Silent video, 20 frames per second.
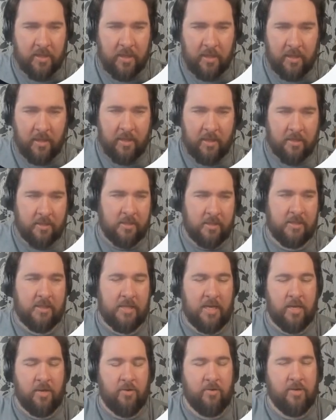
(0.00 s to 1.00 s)
So say
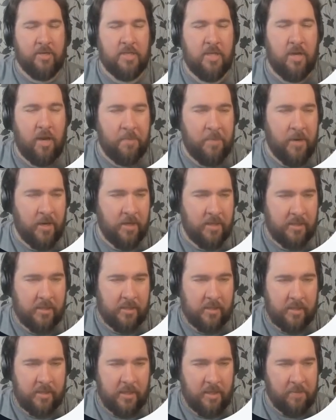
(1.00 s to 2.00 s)
your entire marketing
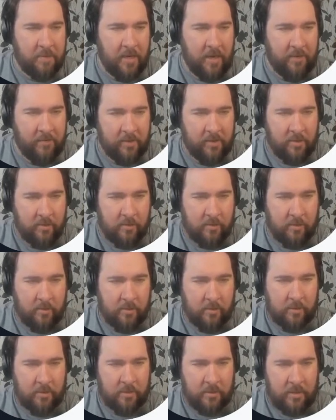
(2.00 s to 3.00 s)
team can have a talk
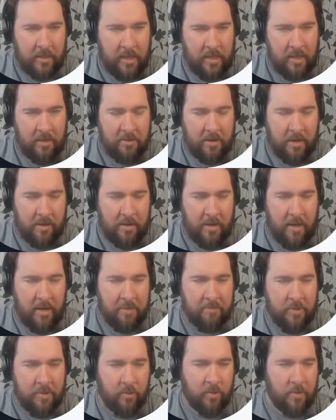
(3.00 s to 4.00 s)
here,
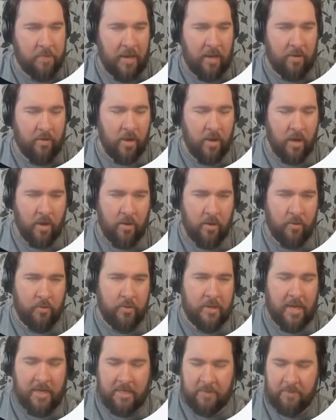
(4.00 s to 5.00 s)
talk about all the
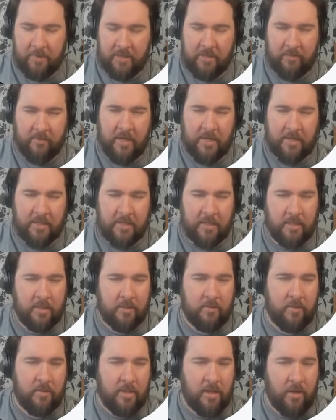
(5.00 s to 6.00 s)
aspects related to
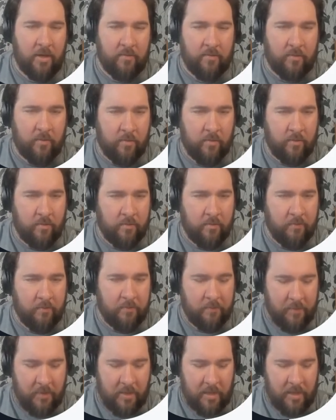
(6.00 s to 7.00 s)
the overall
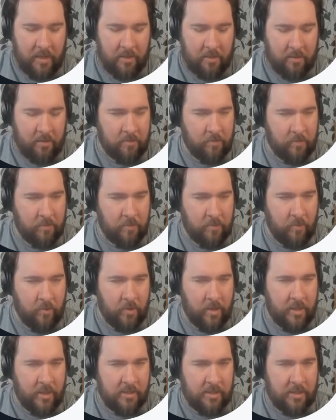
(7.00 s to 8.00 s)

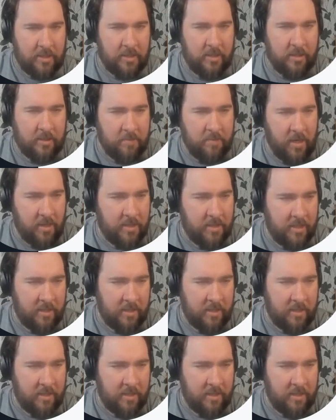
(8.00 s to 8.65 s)
organization's marketing.